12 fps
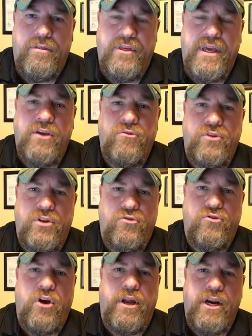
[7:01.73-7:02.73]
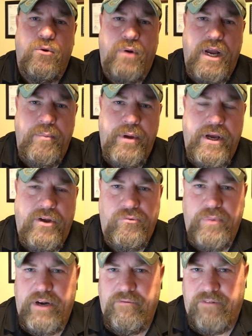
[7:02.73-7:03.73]
things that Saudi Arabia has
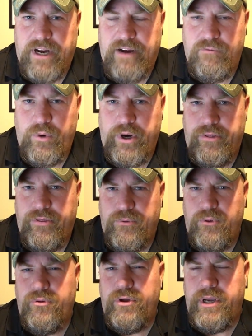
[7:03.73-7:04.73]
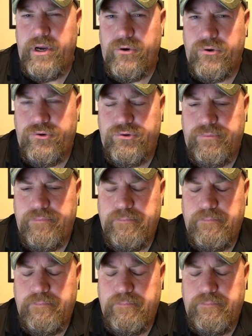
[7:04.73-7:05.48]
been involved with through the years.